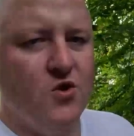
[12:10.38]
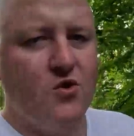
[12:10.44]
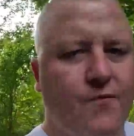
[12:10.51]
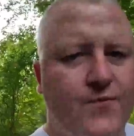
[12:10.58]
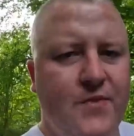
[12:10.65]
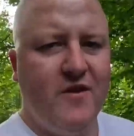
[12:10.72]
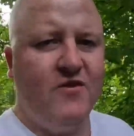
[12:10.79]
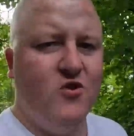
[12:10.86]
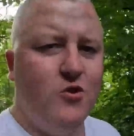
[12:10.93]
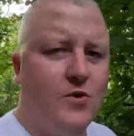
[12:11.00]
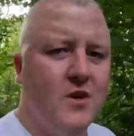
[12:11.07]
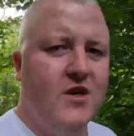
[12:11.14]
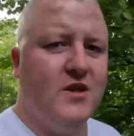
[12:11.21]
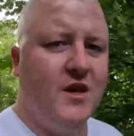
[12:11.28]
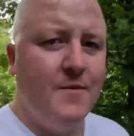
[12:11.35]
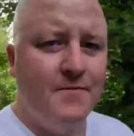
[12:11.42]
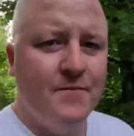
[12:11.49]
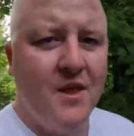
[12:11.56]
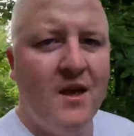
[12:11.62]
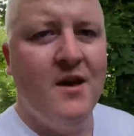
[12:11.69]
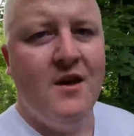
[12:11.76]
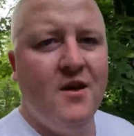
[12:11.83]
So if you know what you're doing,
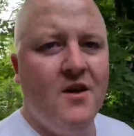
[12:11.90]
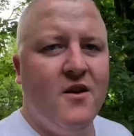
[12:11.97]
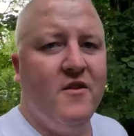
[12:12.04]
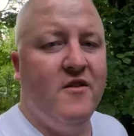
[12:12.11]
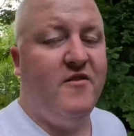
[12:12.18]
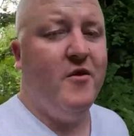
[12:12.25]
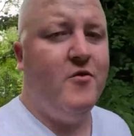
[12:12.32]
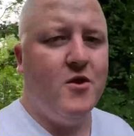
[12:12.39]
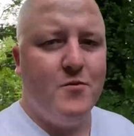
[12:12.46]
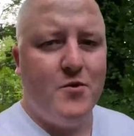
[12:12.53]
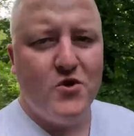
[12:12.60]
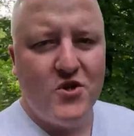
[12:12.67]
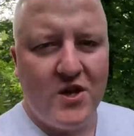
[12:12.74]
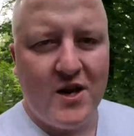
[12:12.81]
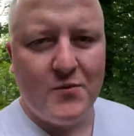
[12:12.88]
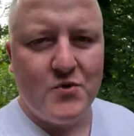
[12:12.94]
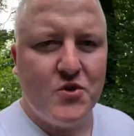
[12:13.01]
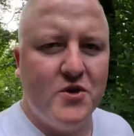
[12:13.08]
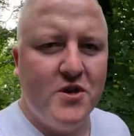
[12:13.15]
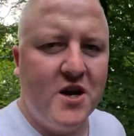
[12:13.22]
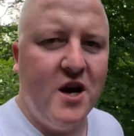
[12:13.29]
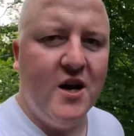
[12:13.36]
fill your boots, they're
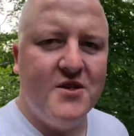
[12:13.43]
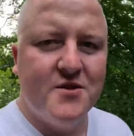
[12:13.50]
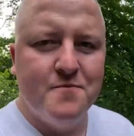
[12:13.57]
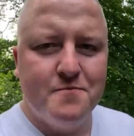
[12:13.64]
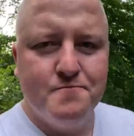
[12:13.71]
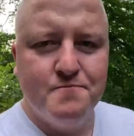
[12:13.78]
absolutely class.